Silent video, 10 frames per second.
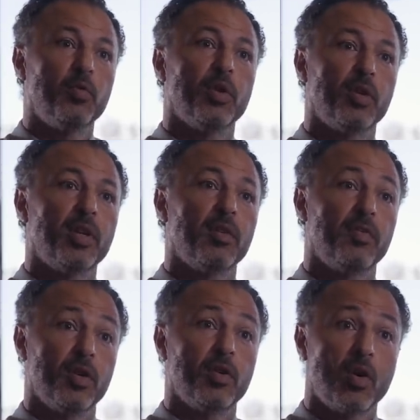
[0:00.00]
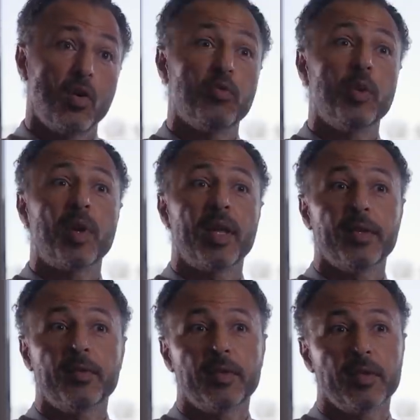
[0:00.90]
we're looking for young, hungry
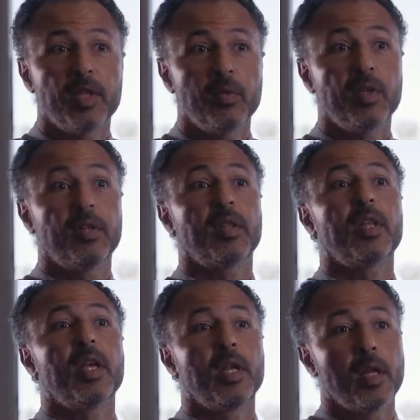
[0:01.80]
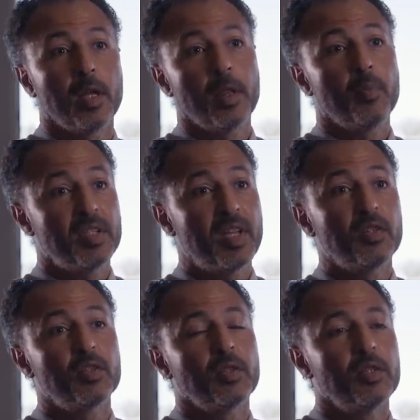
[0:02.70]
players with the
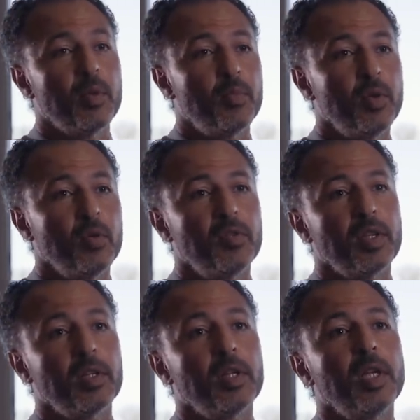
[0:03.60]
potential to improve still.